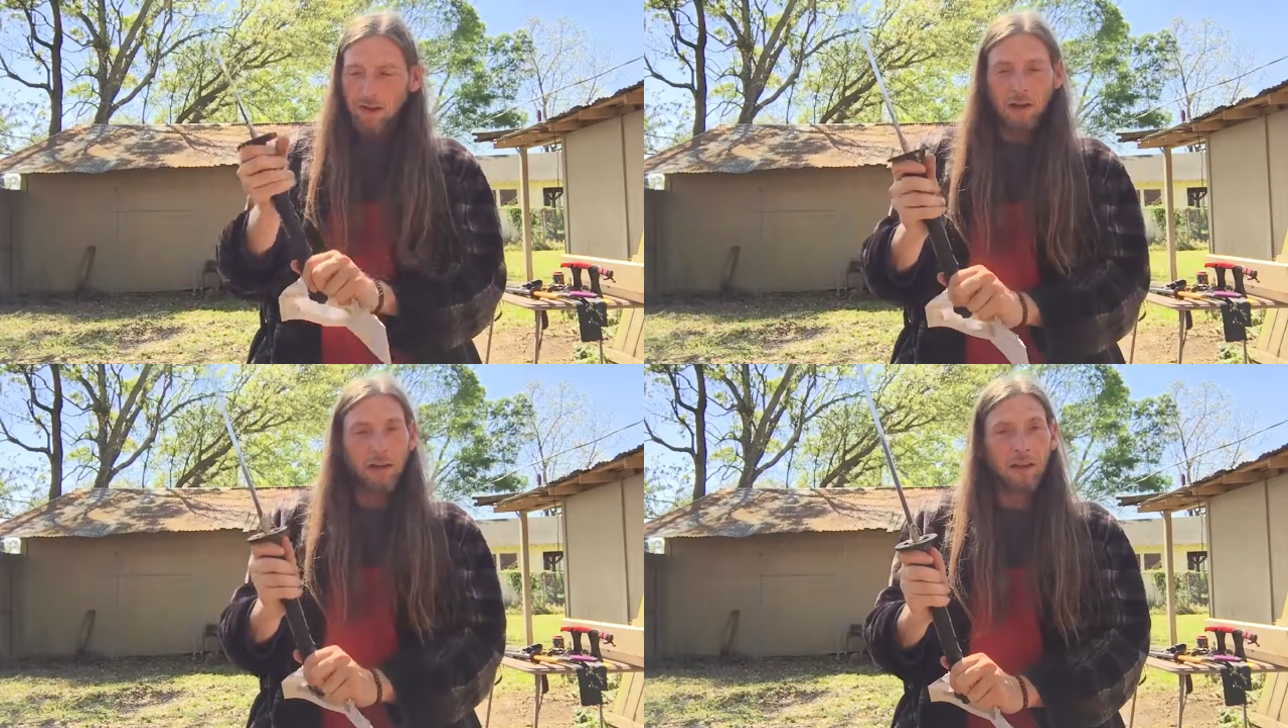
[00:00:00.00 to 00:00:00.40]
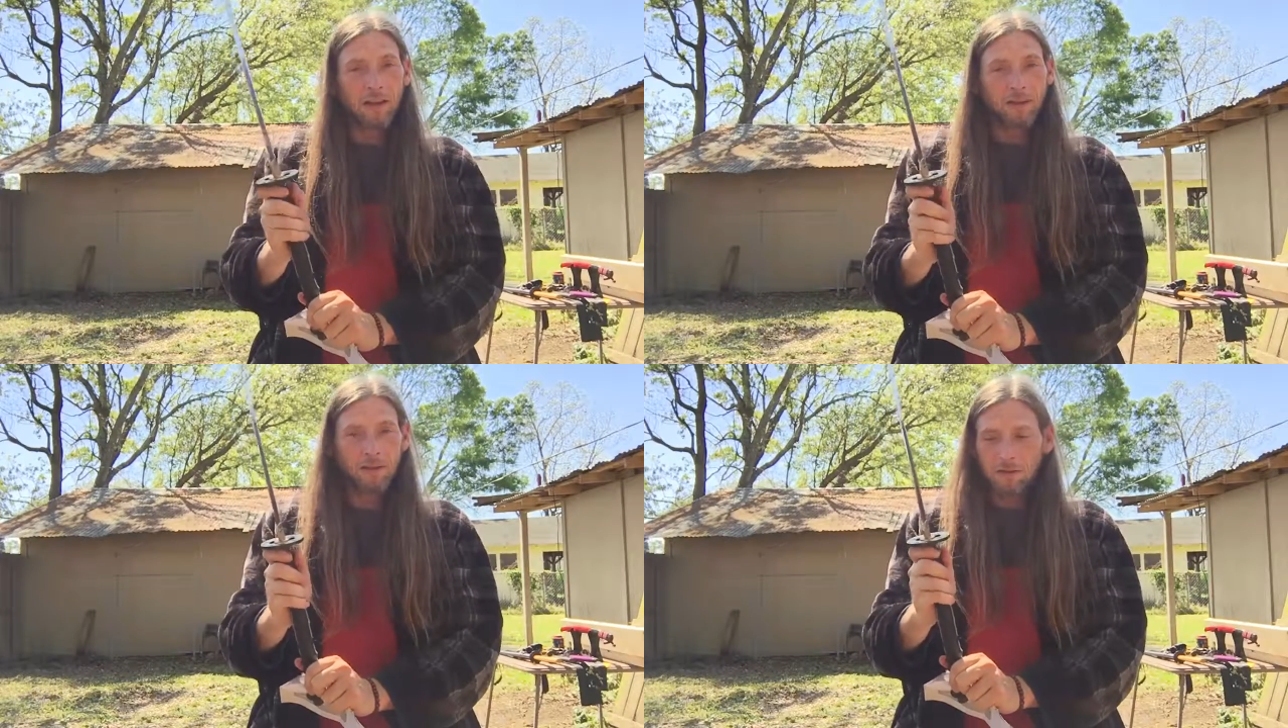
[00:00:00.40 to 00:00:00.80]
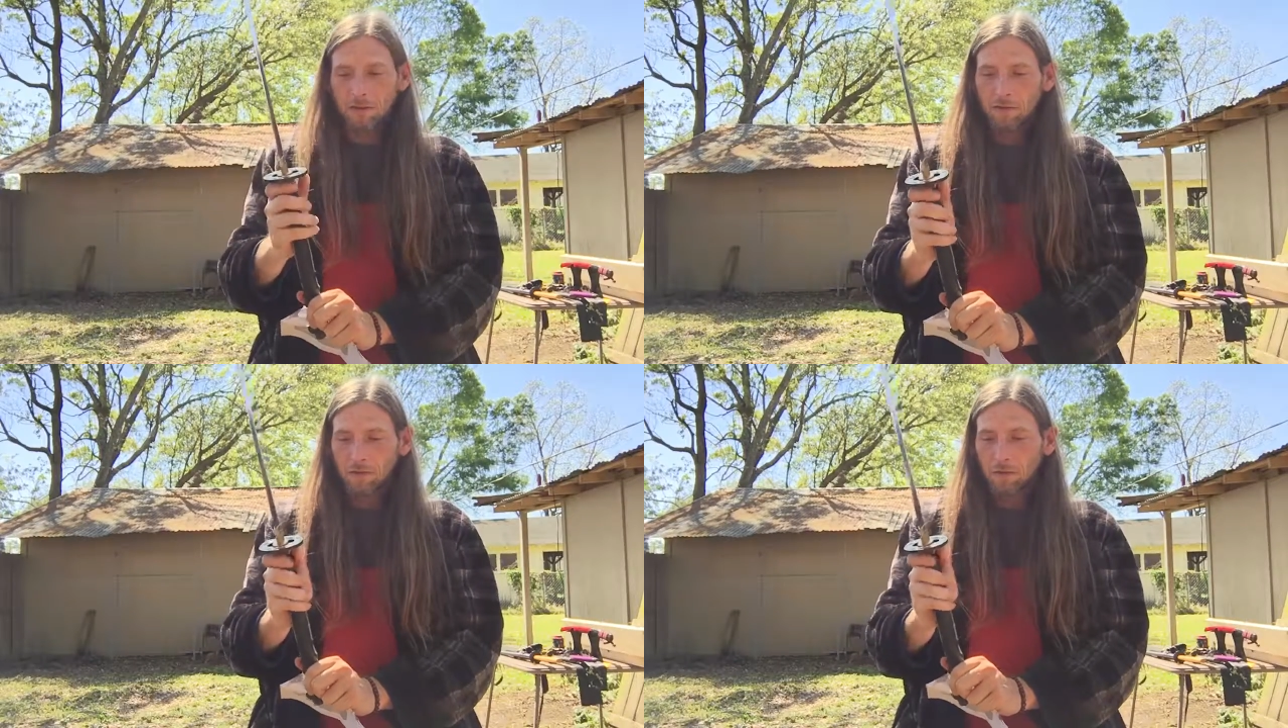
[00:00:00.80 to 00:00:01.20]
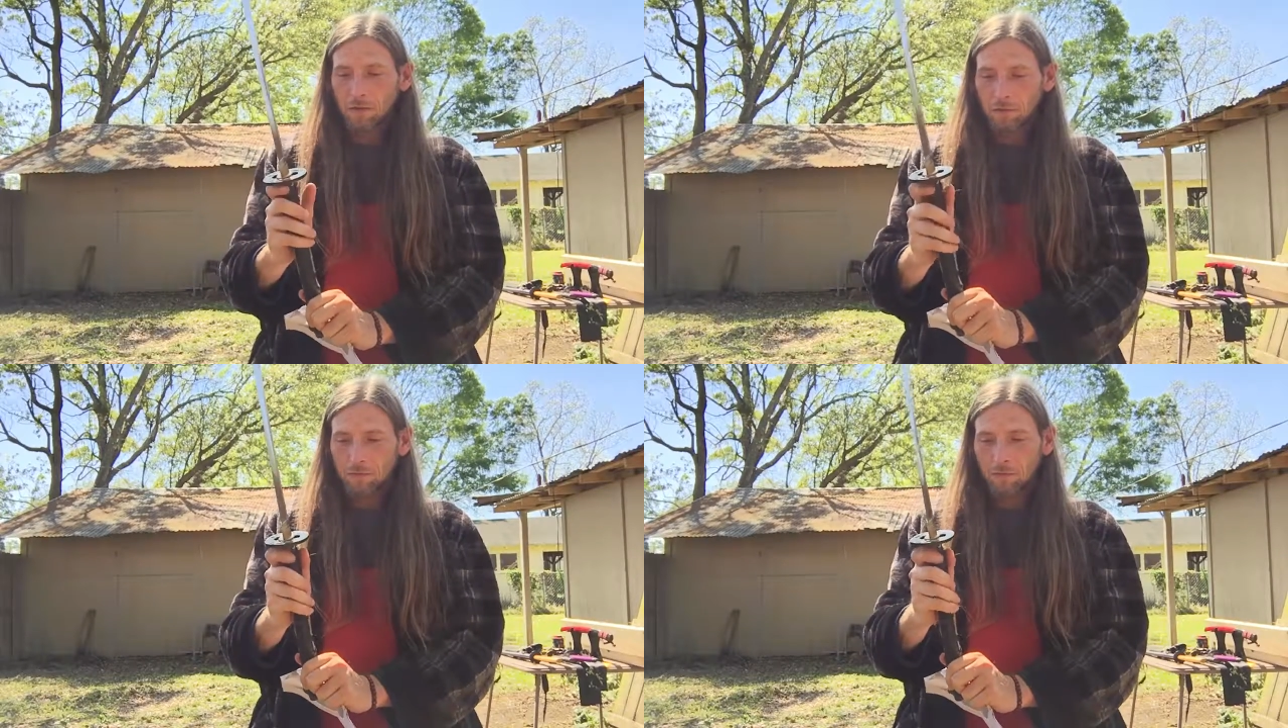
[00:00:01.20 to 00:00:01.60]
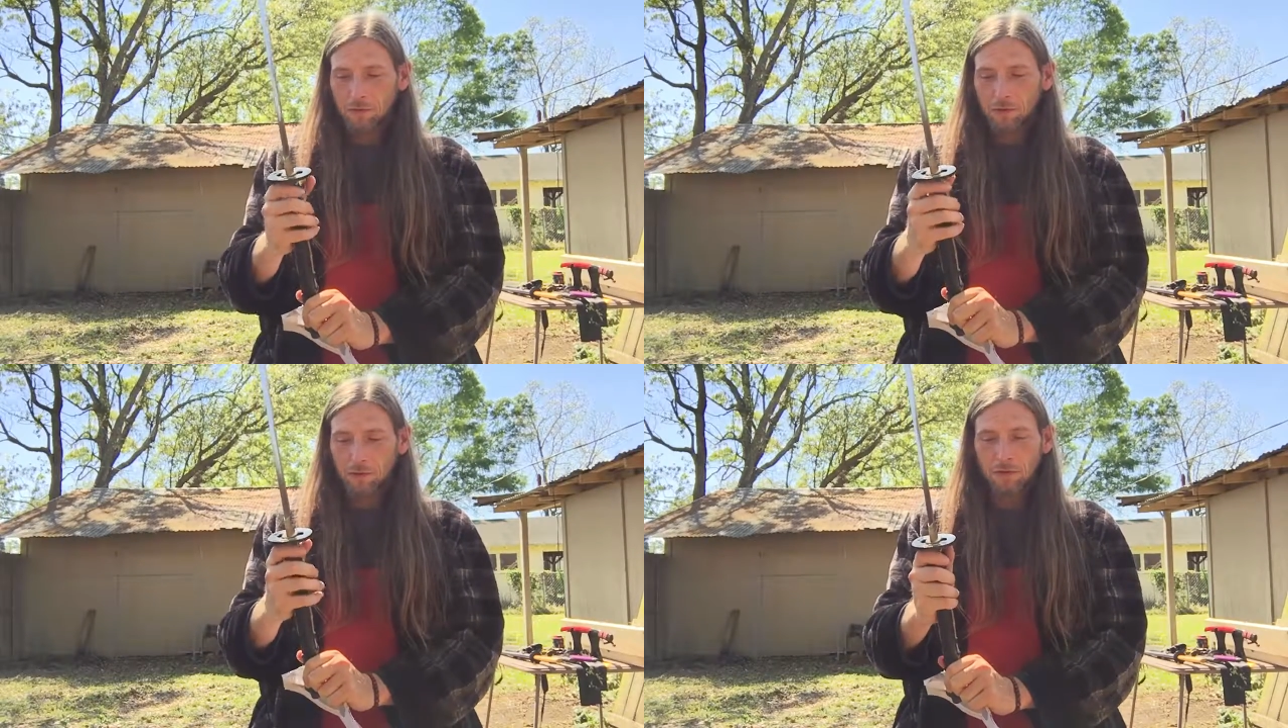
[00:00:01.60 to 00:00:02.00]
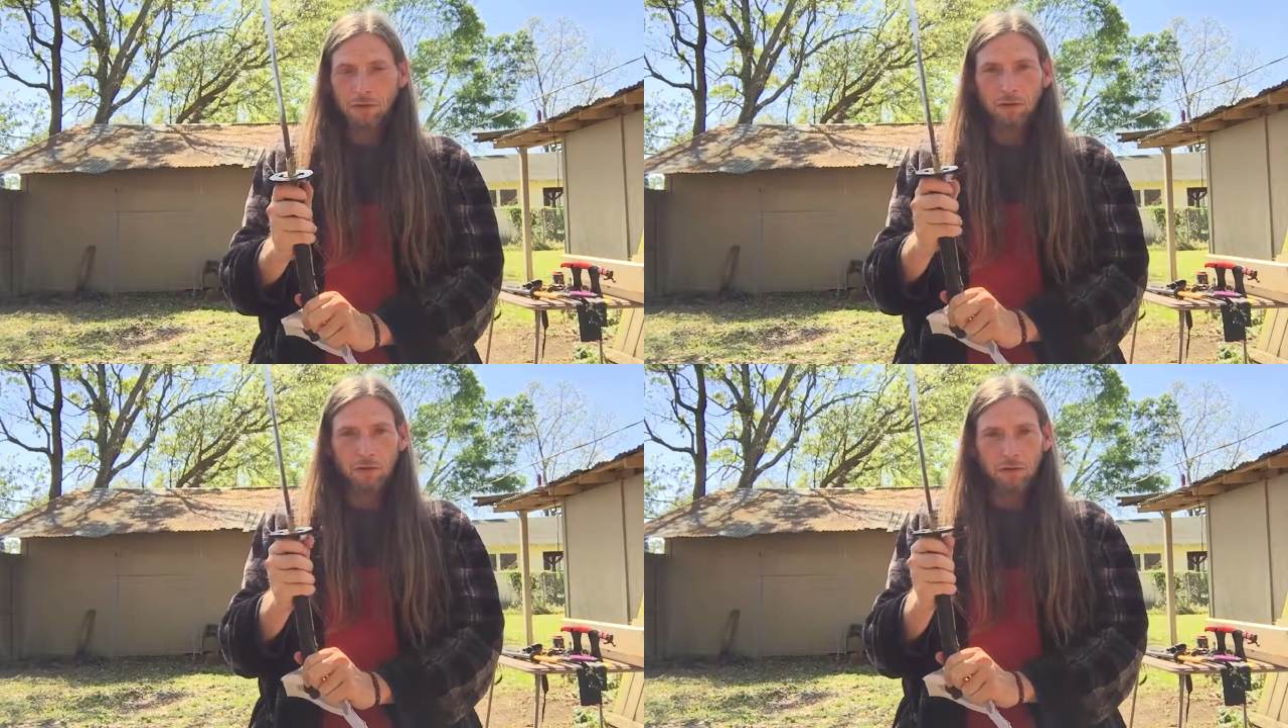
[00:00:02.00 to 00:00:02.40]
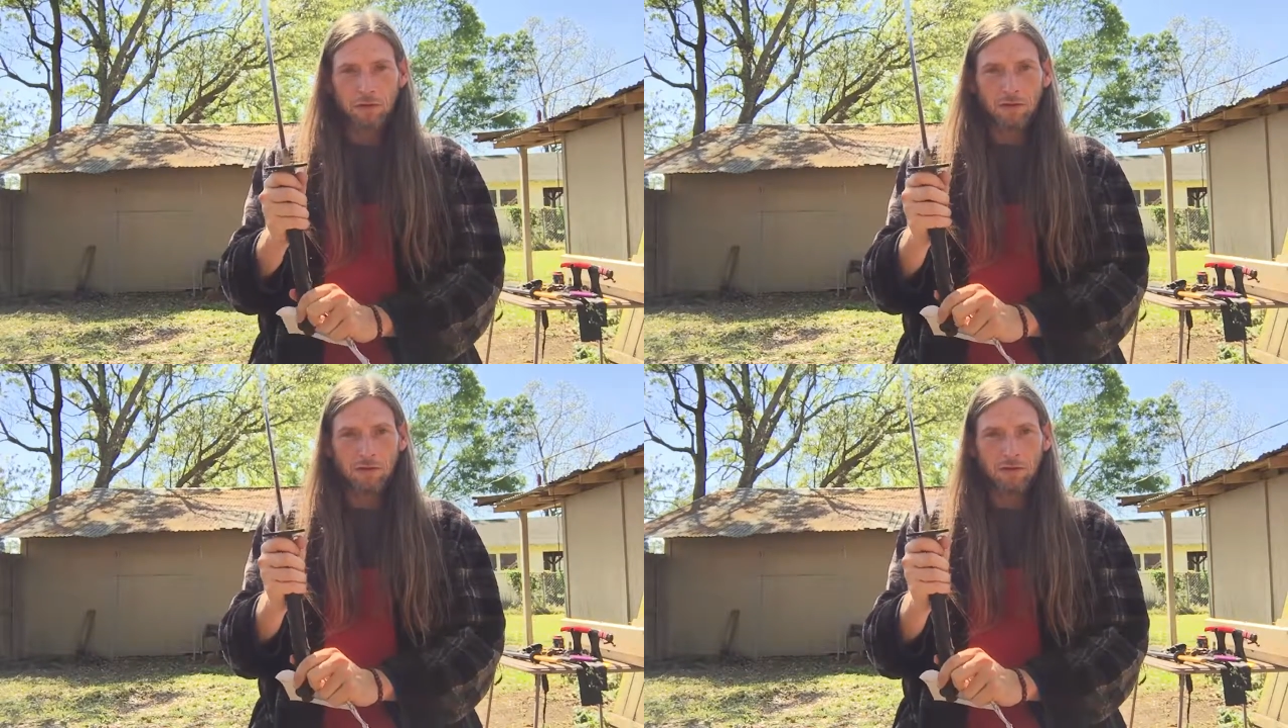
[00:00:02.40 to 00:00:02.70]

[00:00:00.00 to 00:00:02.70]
And I like it. It does feel really good